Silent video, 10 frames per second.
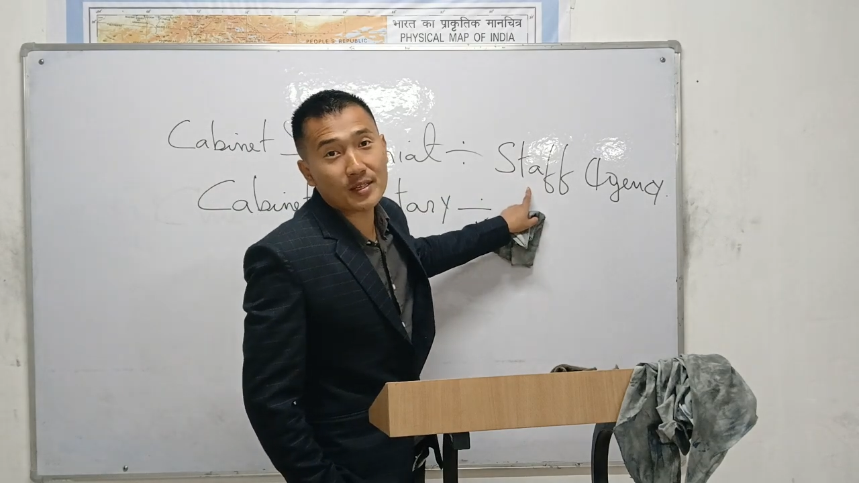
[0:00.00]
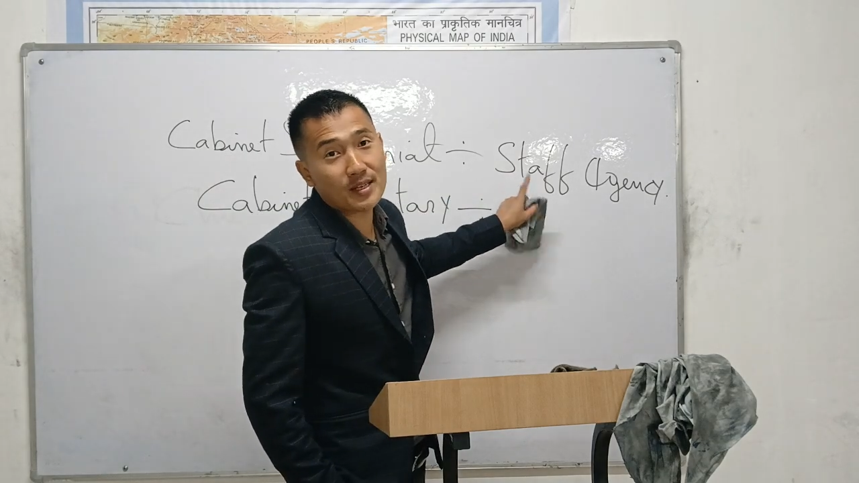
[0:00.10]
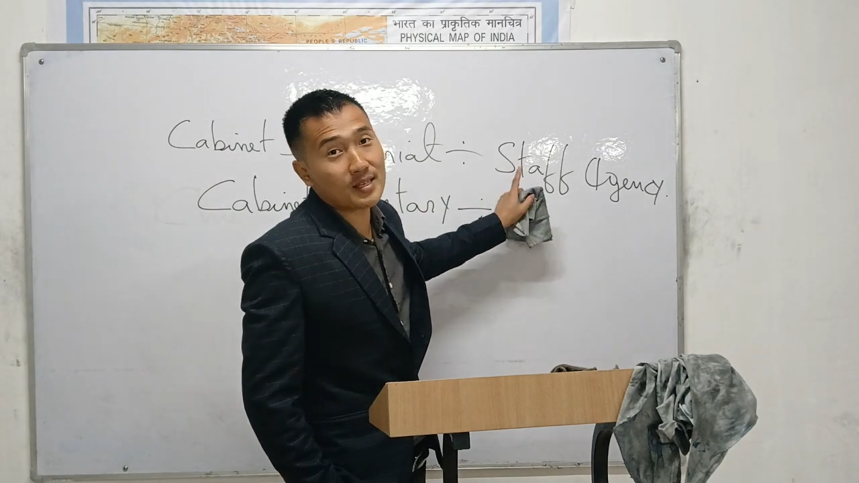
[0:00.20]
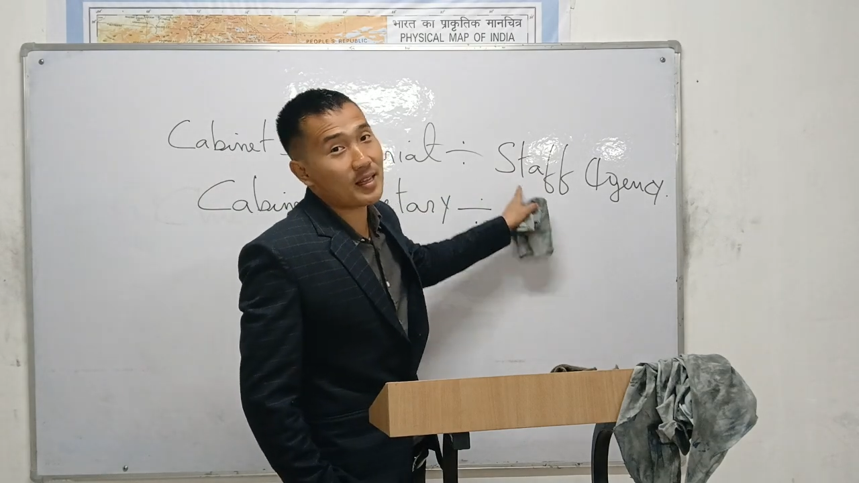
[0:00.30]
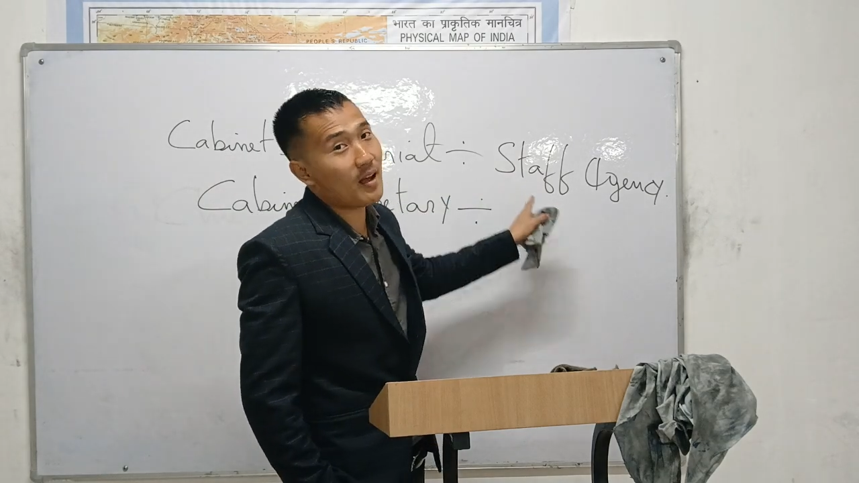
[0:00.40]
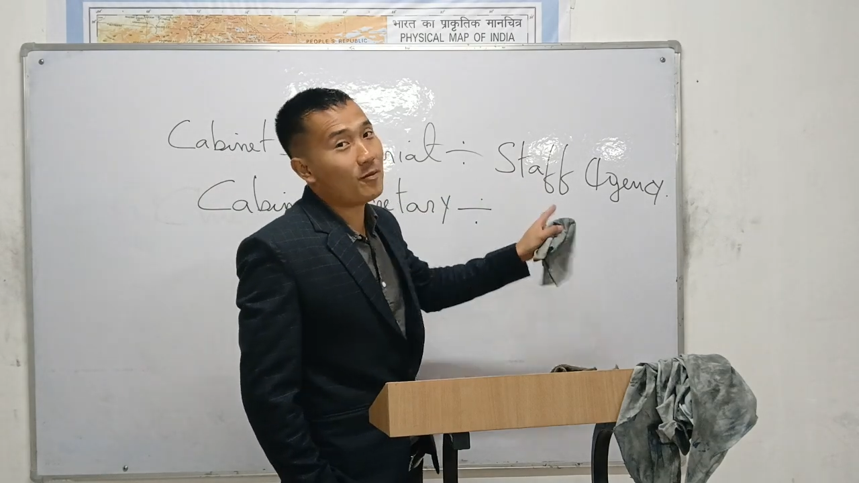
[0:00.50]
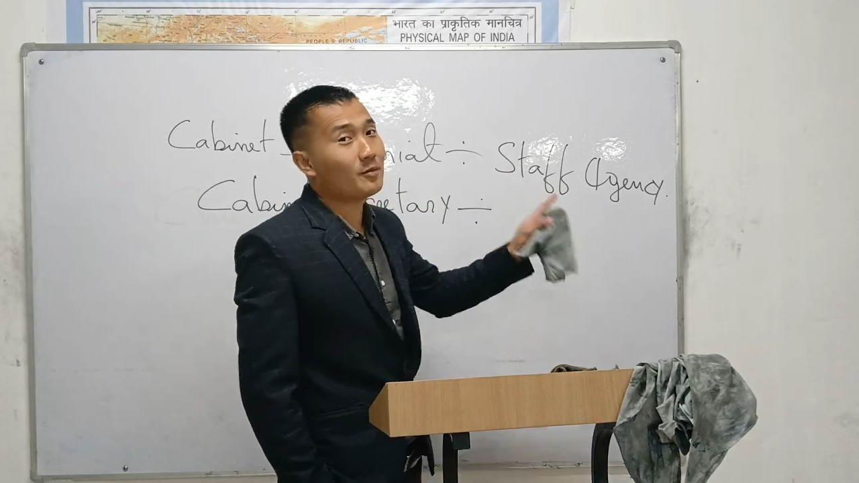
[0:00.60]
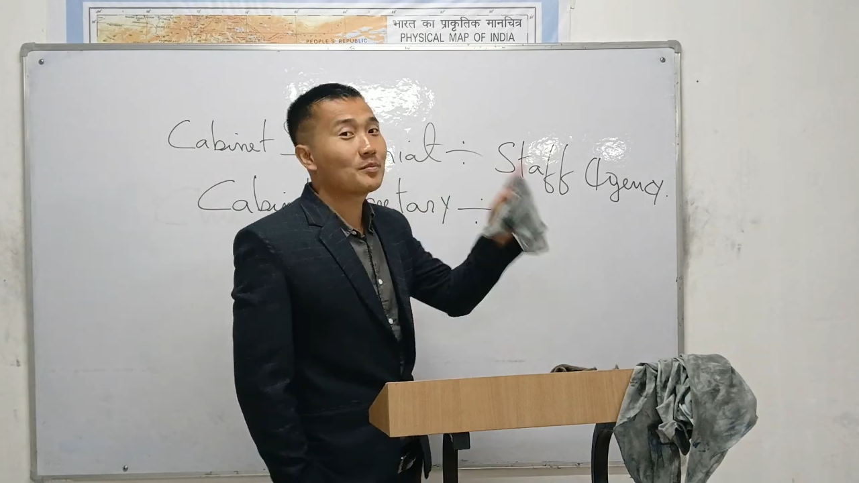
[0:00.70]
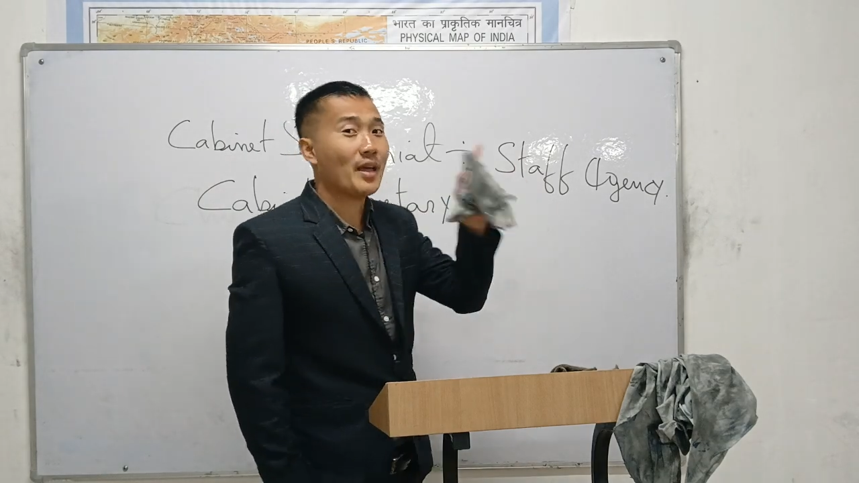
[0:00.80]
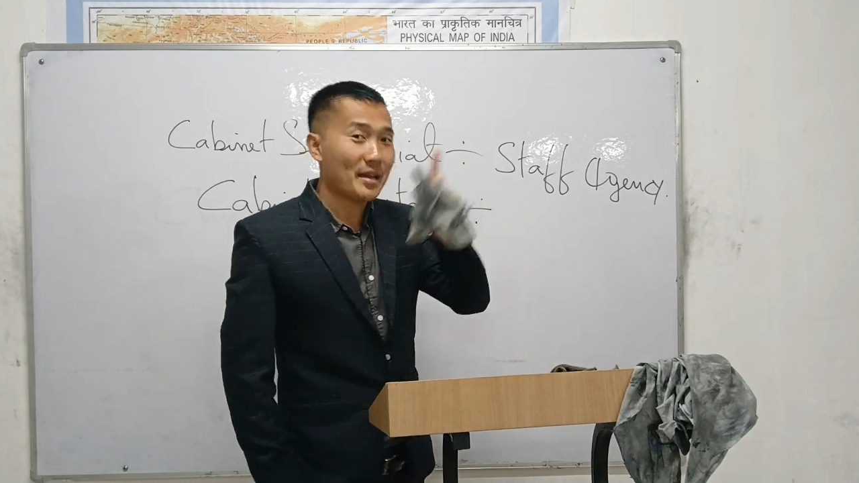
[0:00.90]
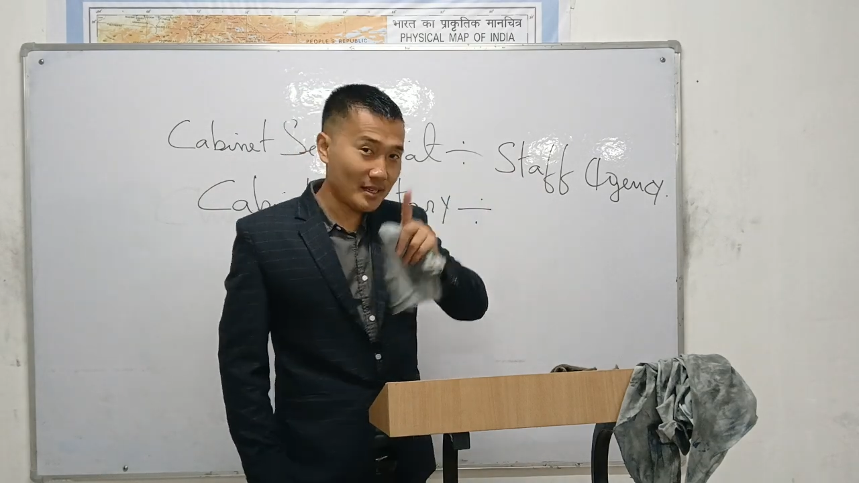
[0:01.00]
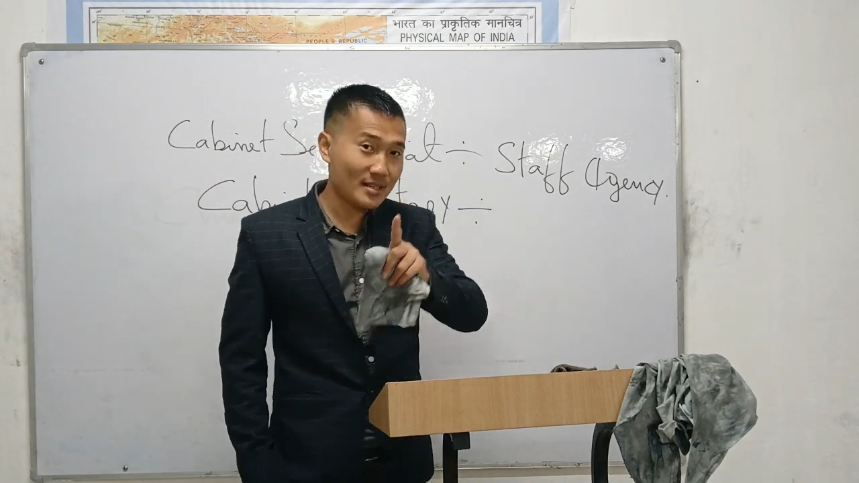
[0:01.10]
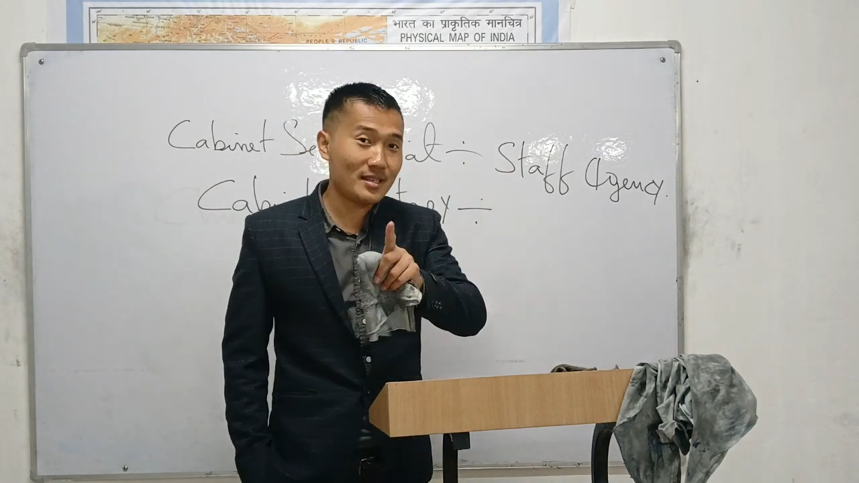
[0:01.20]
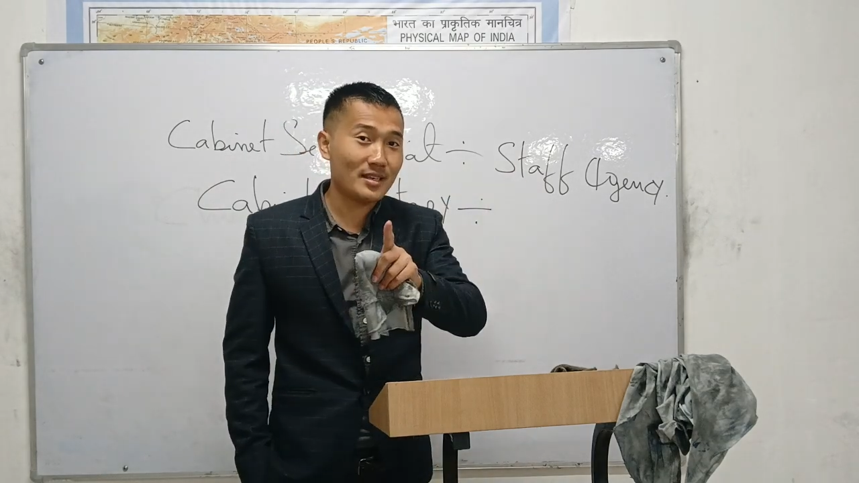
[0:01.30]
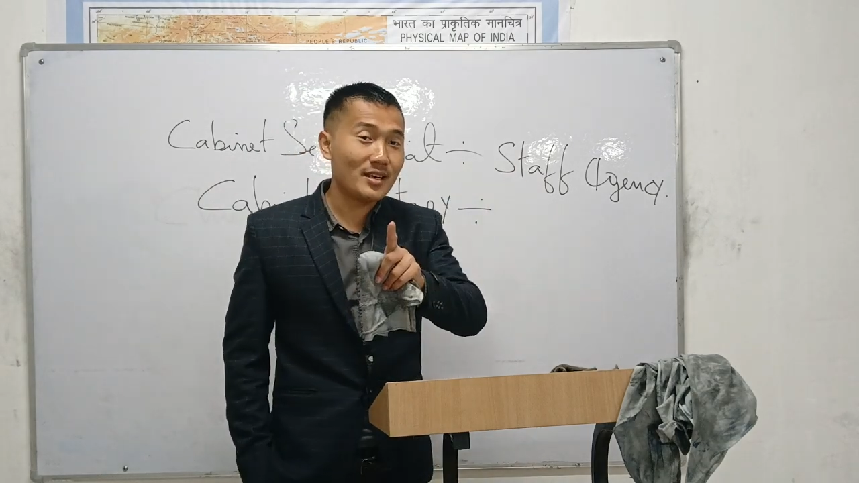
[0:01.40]
the staff
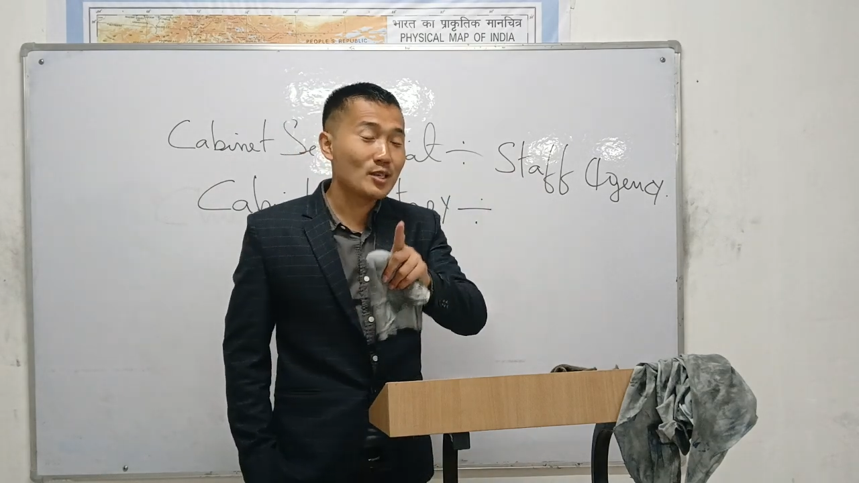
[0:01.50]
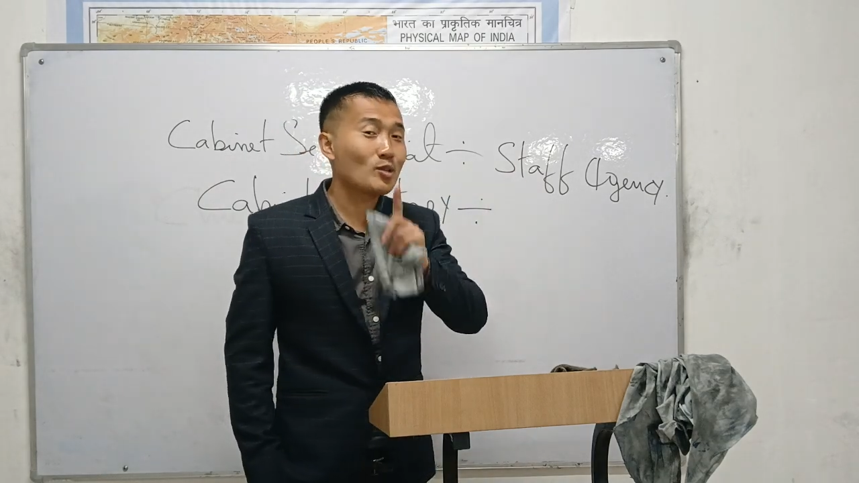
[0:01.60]
agency.